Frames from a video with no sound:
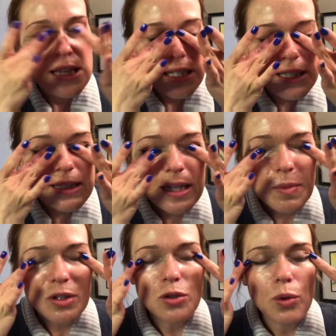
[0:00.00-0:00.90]
The nice thing
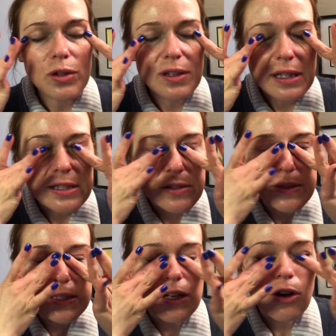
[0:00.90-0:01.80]
about an oil cleanser
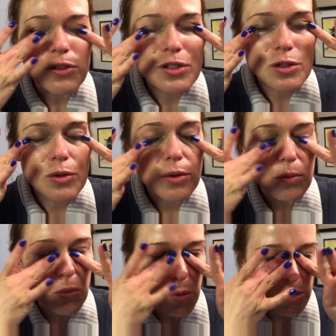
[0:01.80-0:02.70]
is it also
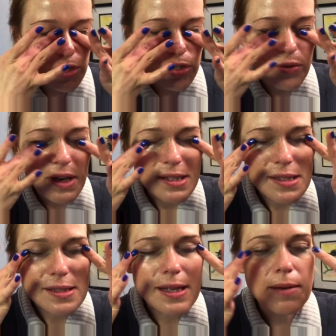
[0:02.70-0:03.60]

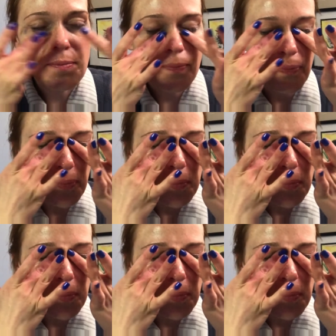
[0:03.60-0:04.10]
moisturizes them.